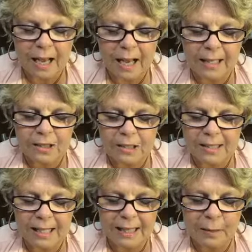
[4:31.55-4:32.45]
I just
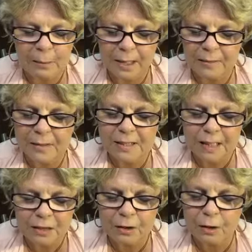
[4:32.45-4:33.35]
think that we have
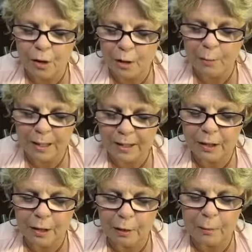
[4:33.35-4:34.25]
such a long way to
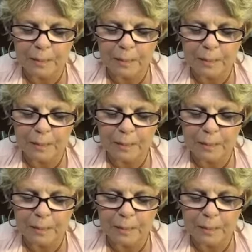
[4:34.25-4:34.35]
go.